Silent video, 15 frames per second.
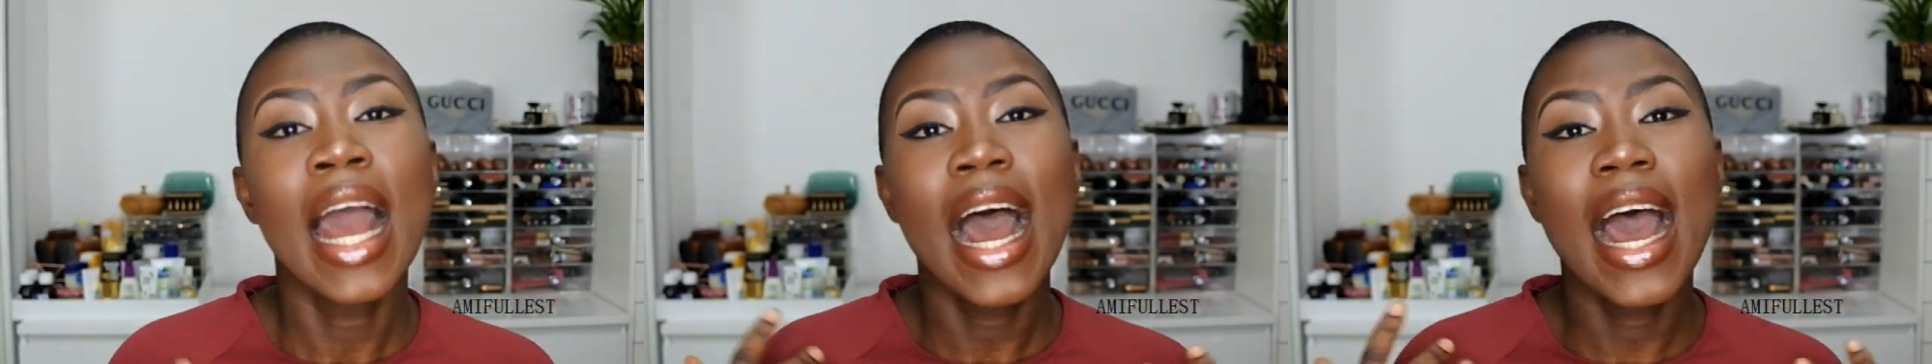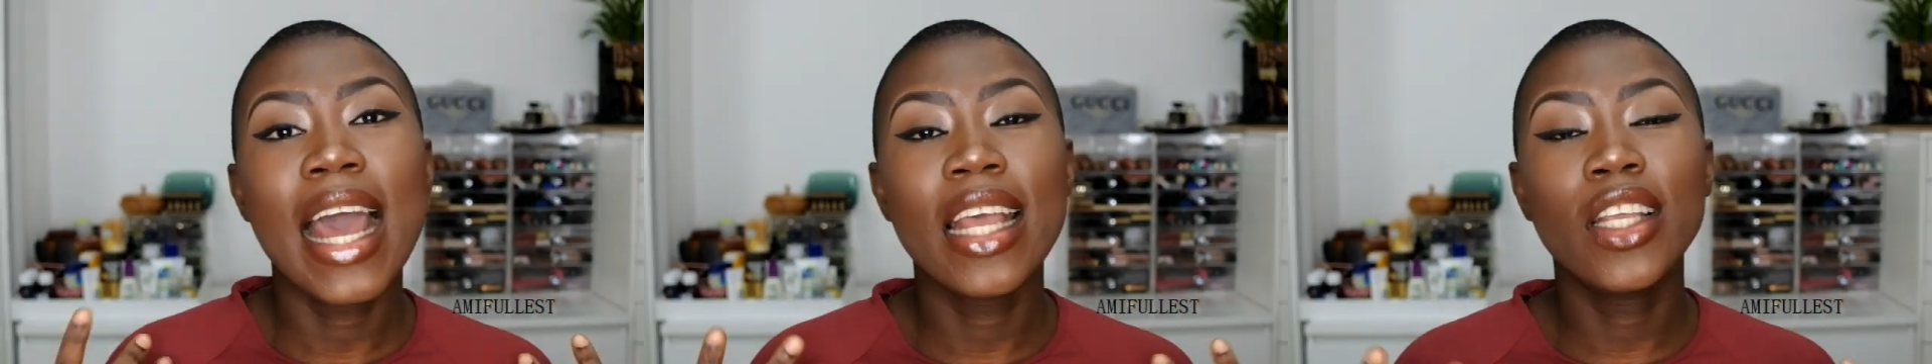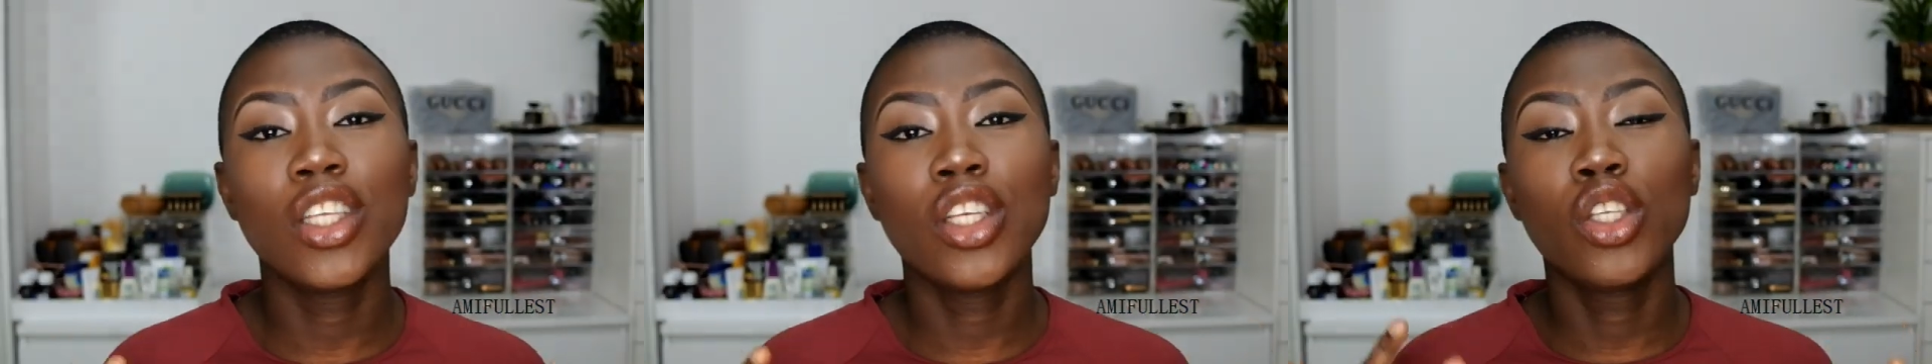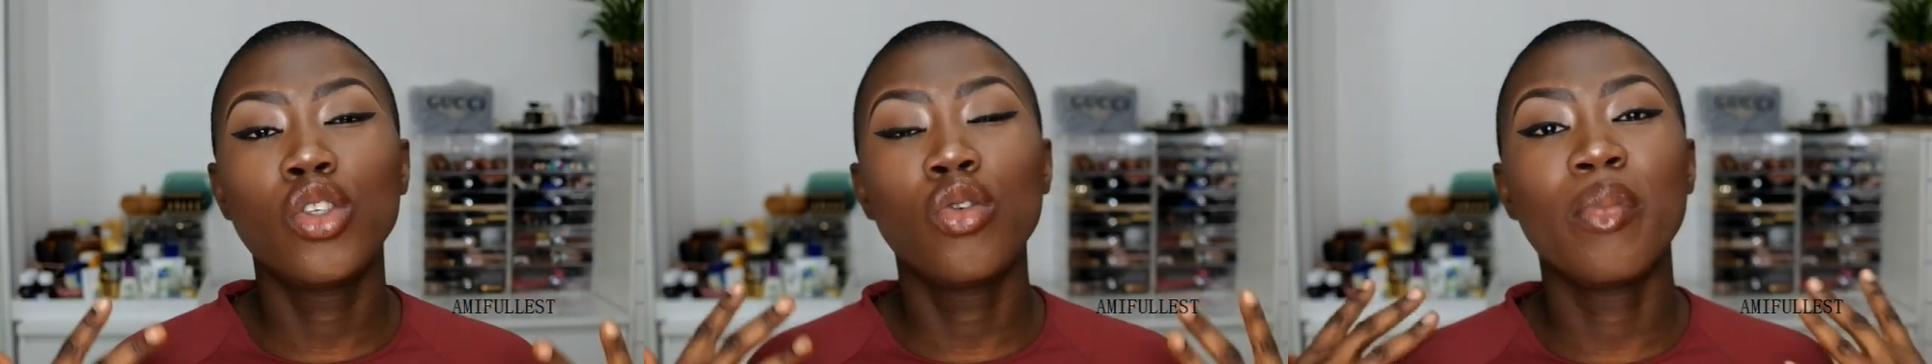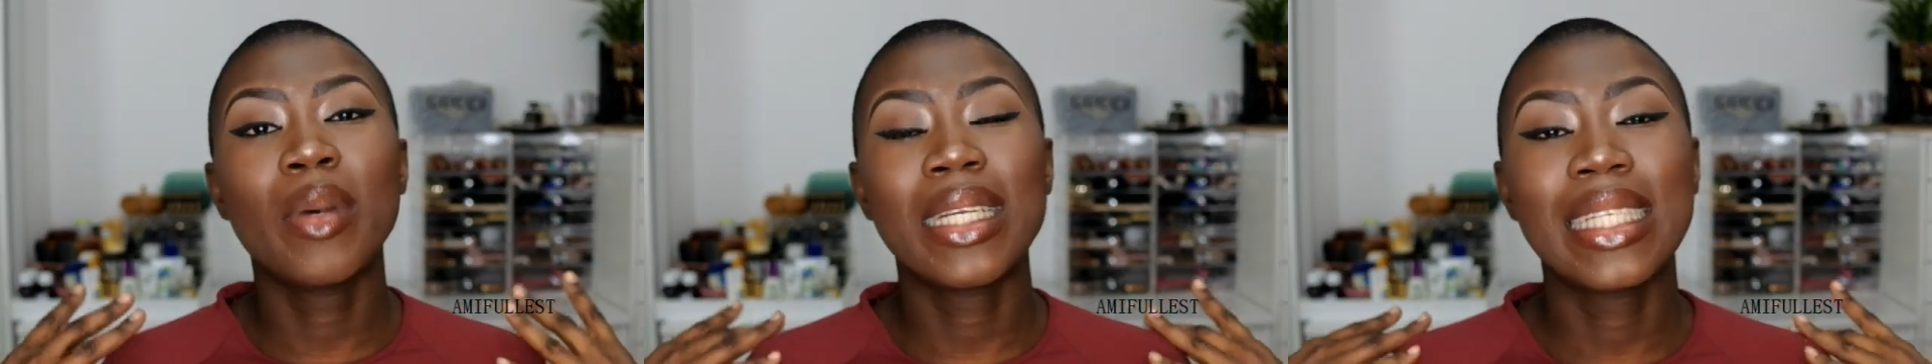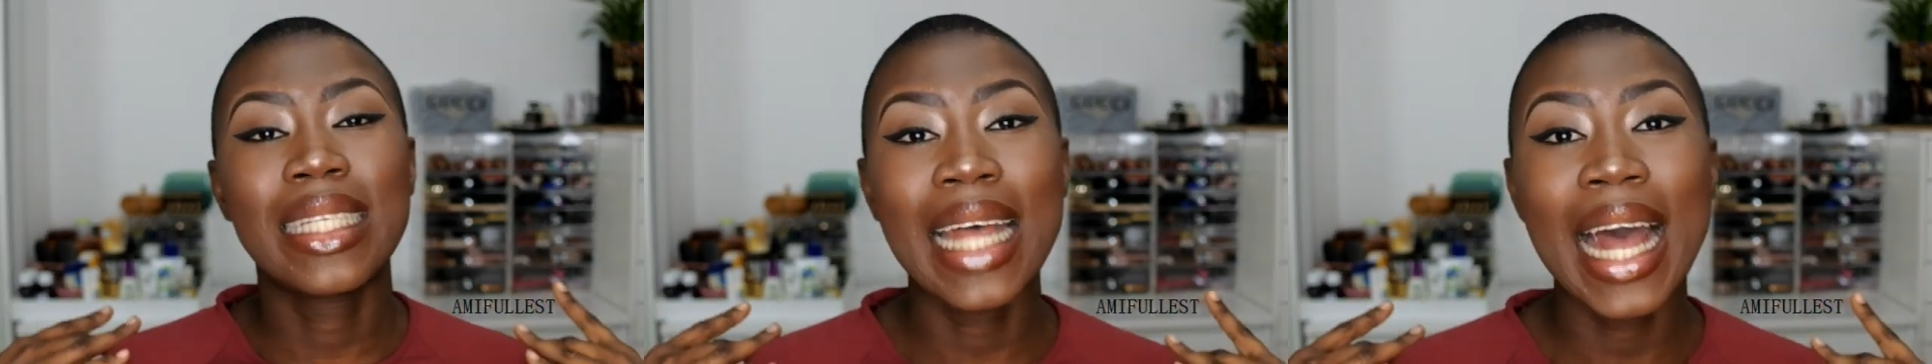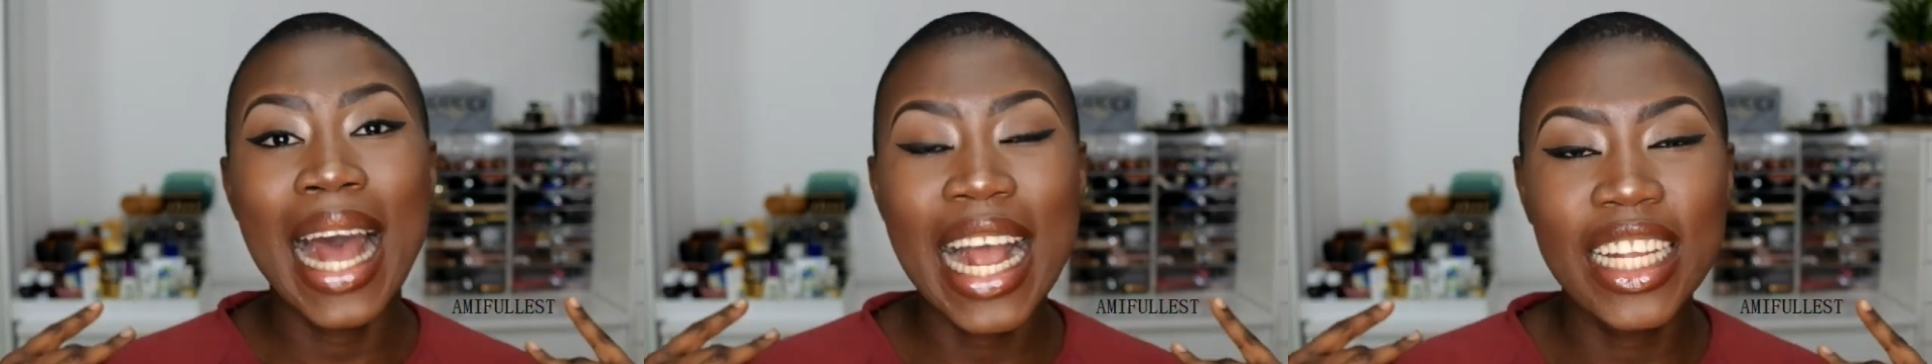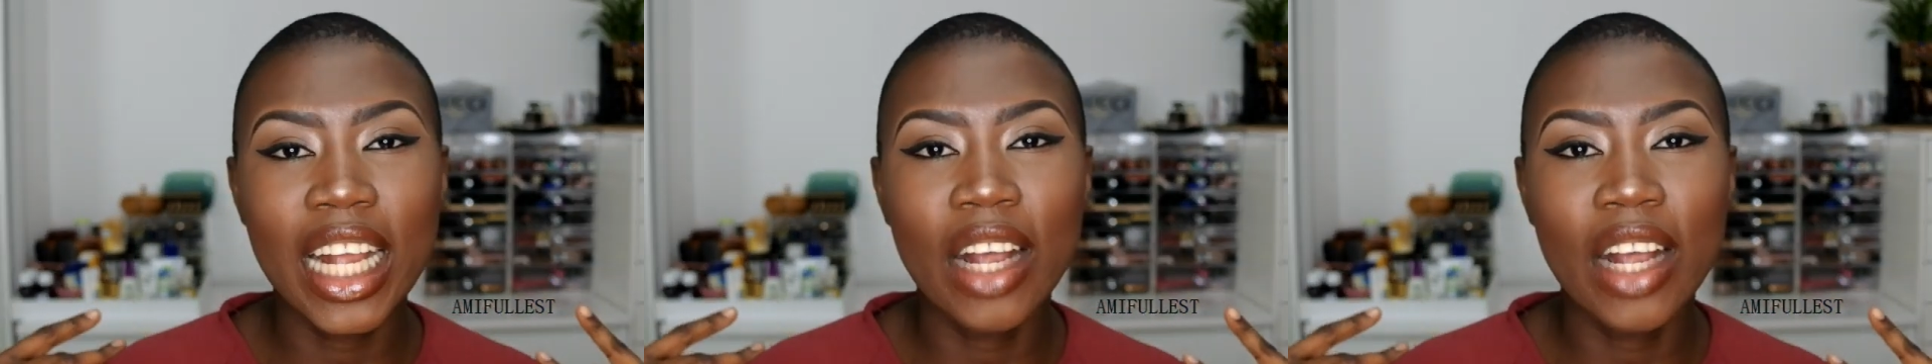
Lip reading: I use it to massage.